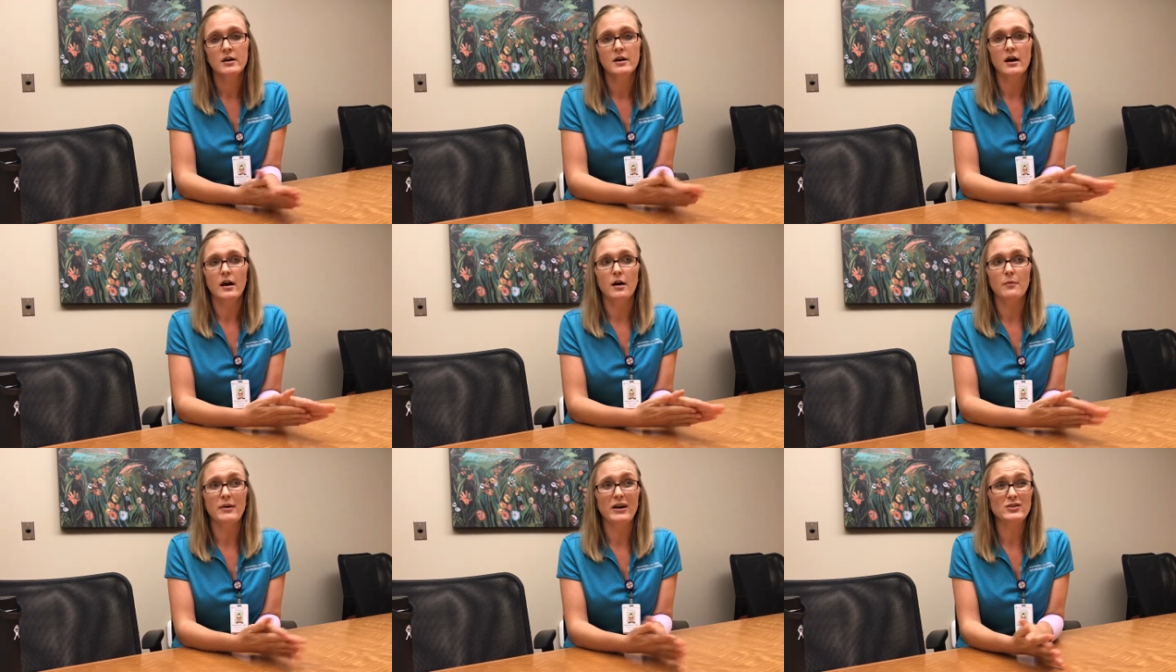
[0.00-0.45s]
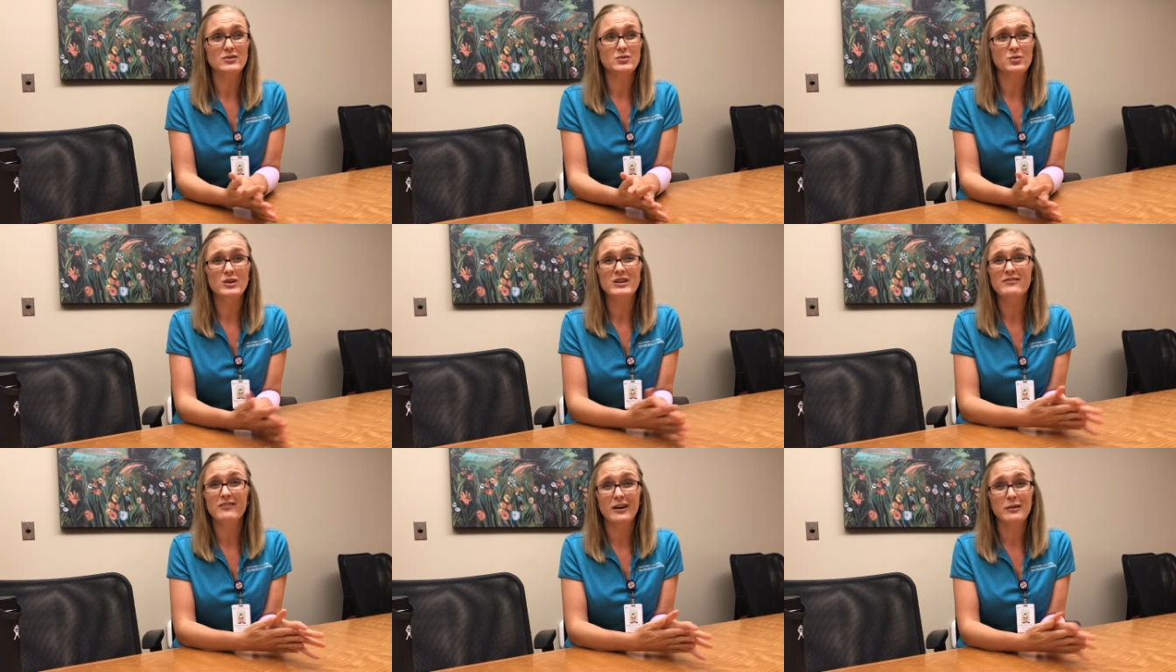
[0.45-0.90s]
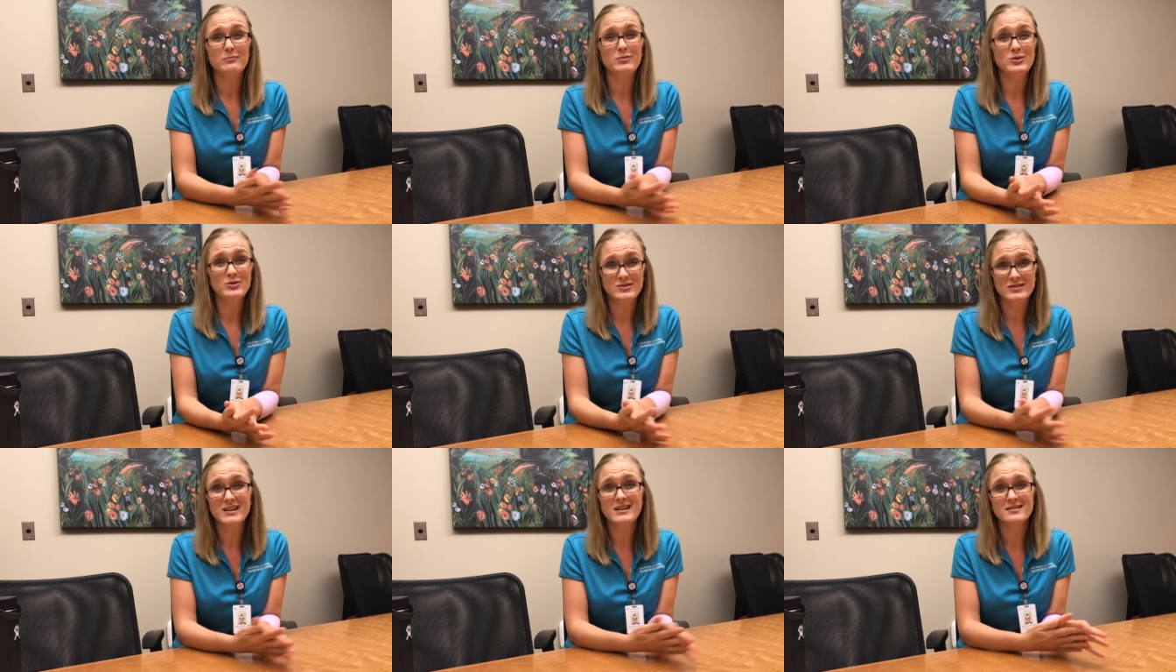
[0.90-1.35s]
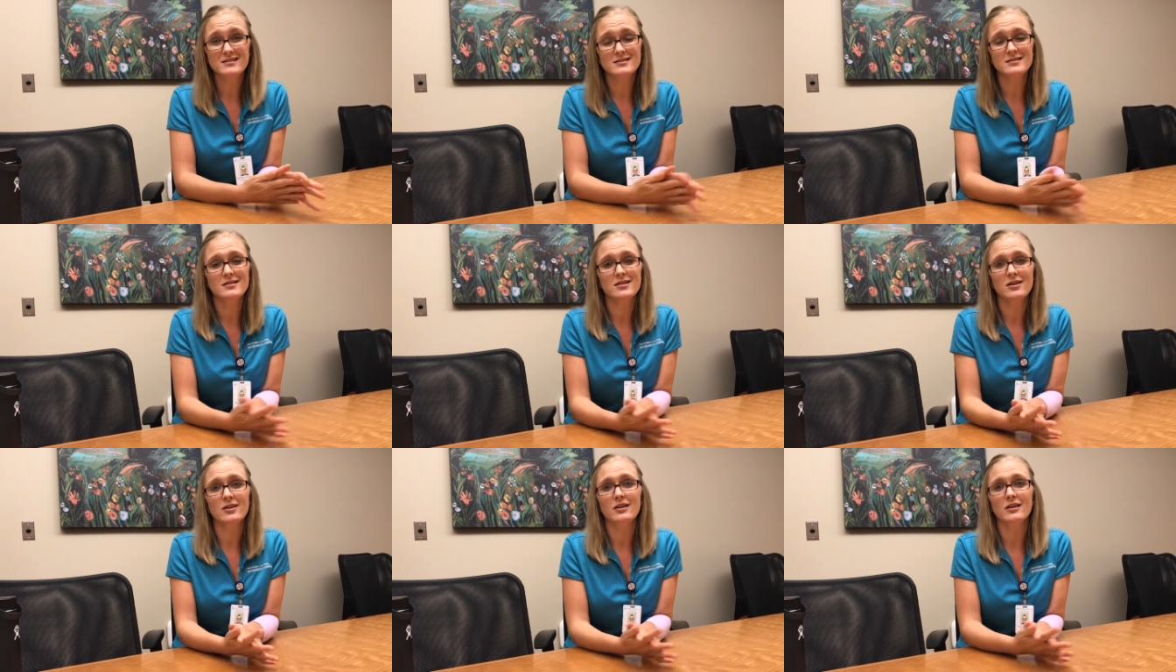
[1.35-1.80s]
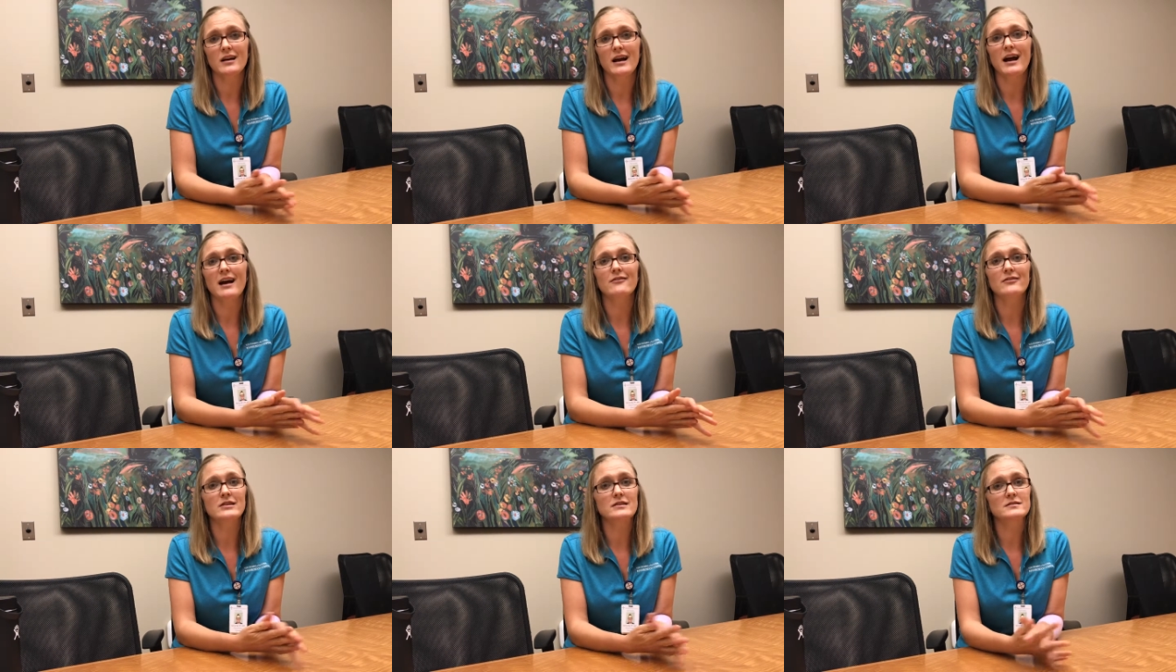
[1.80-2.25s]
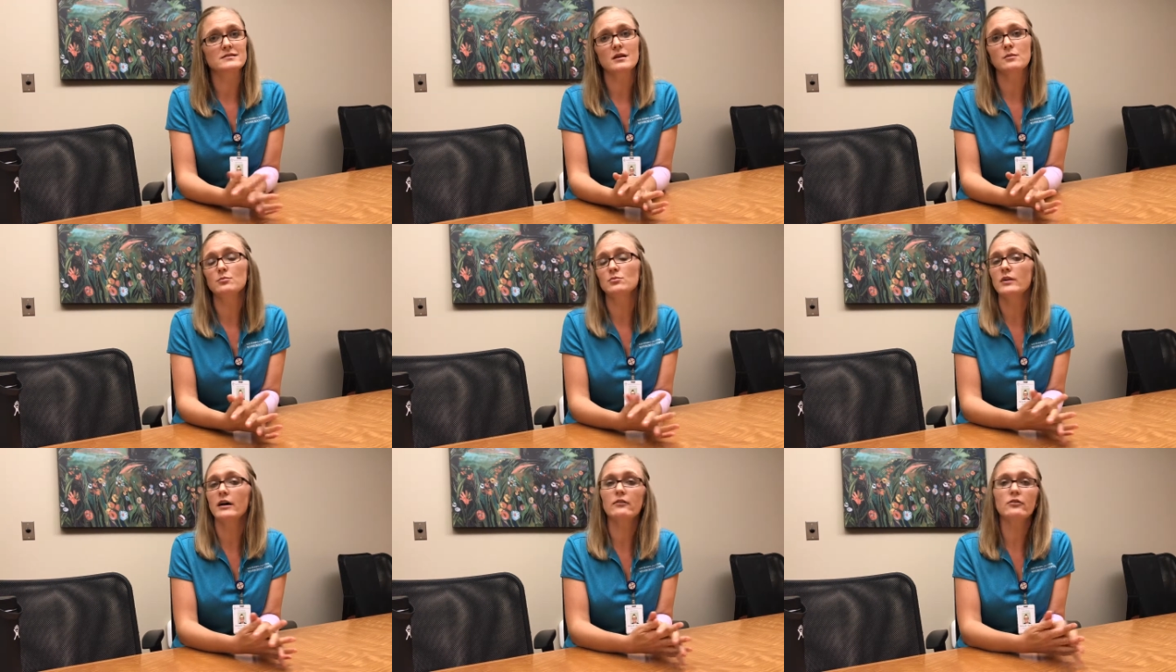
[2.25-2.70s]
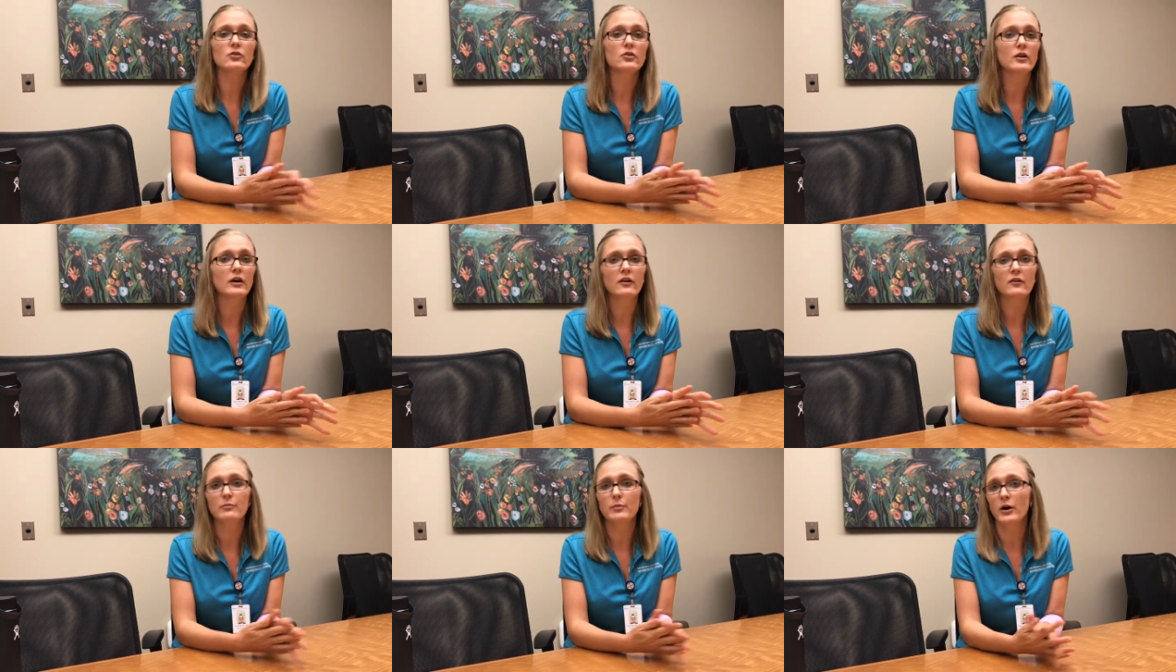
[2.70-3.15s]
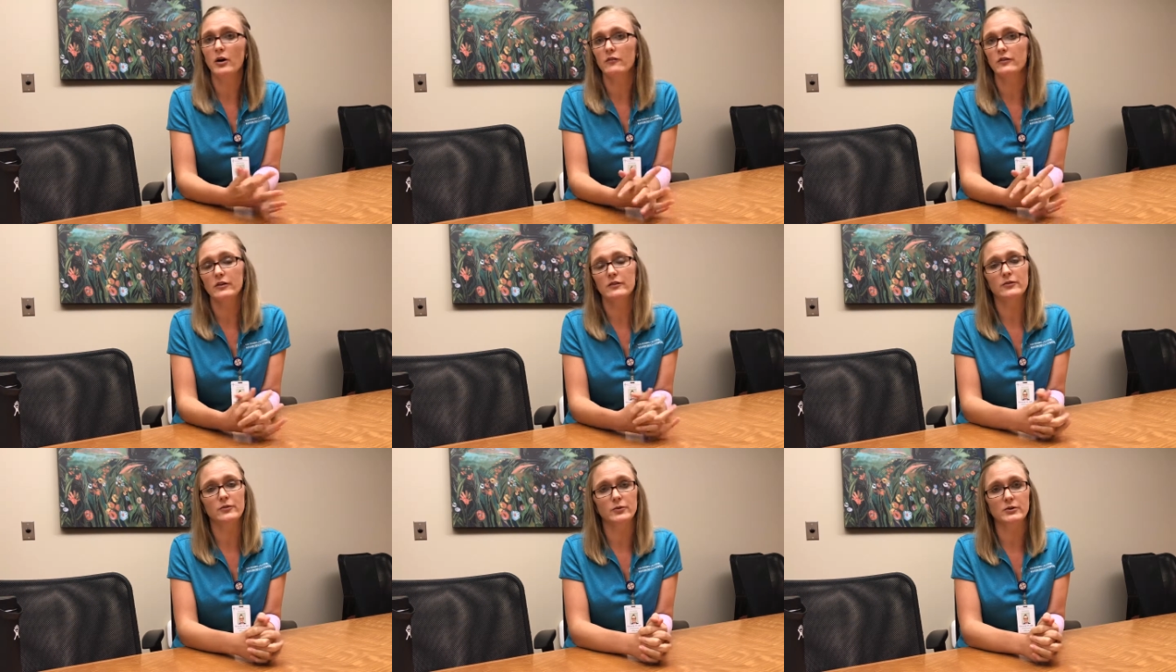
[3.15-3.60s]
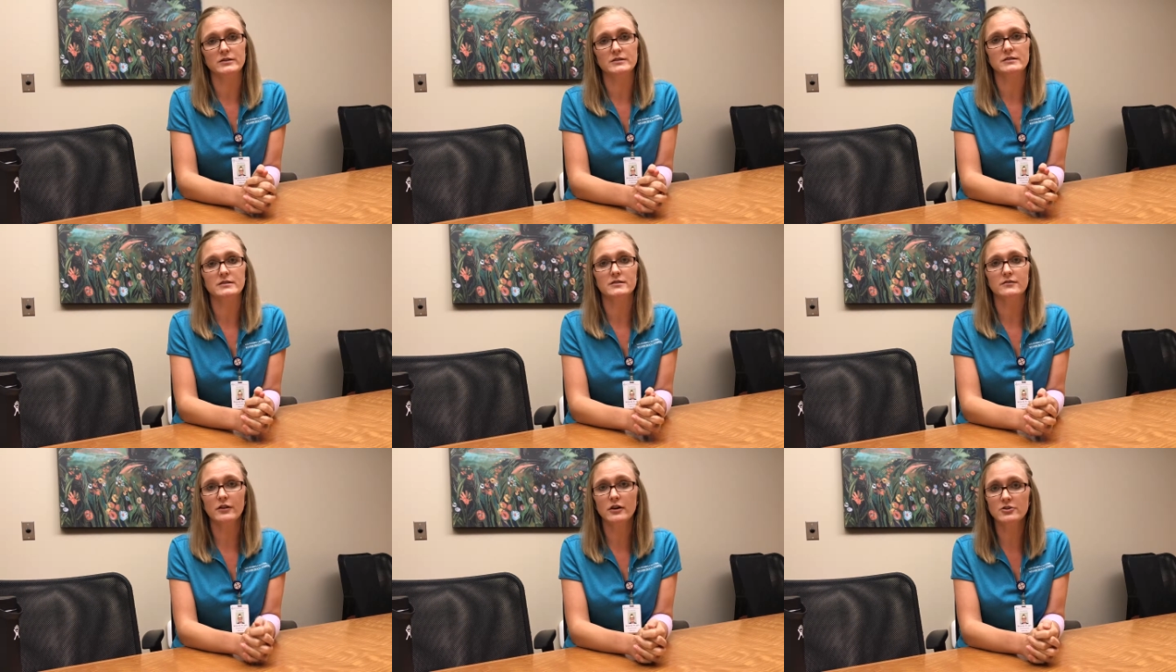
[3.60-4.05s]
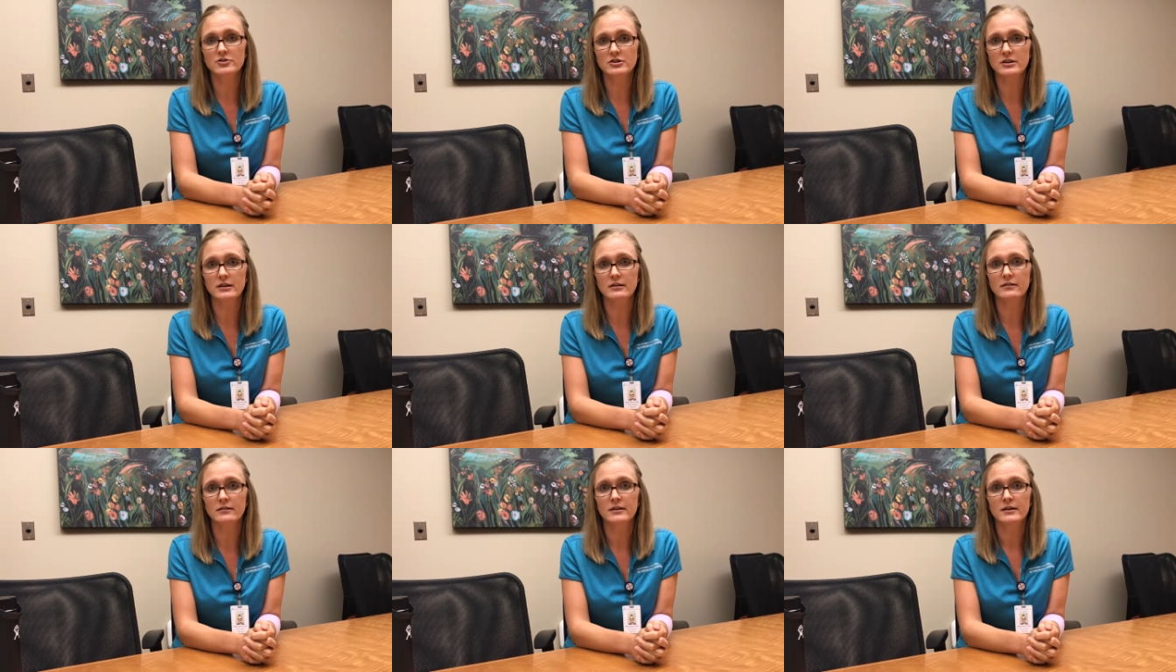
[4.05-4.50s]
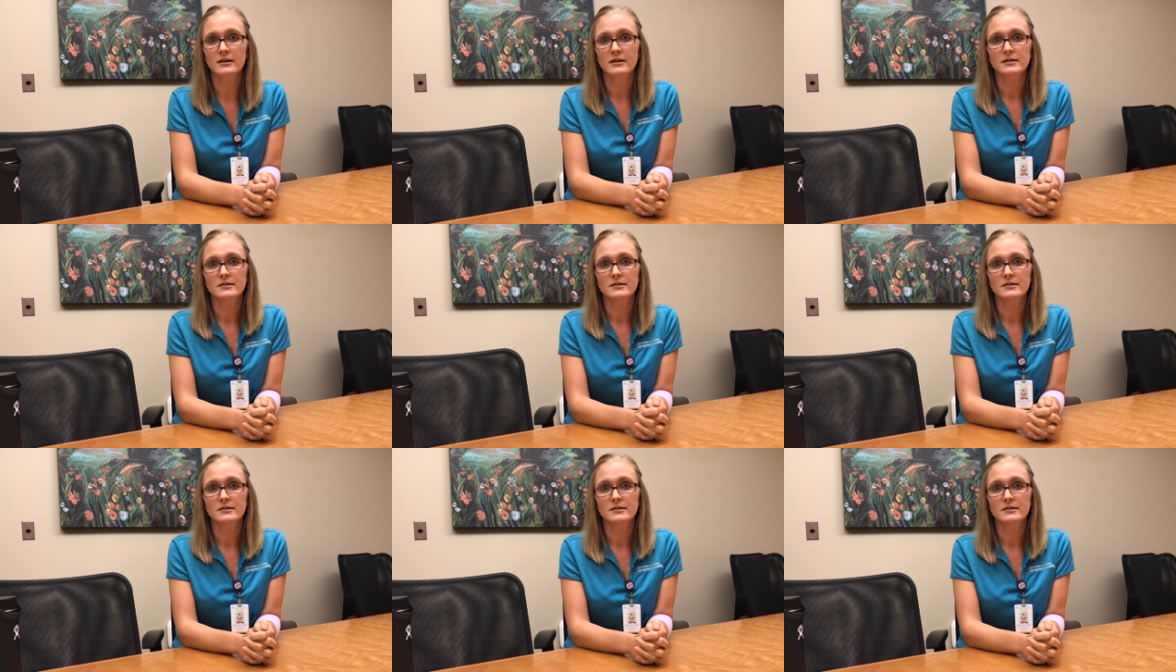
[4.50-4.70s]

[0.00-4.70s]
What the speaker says: about 25% are having some level of pelvic floor dysfunction.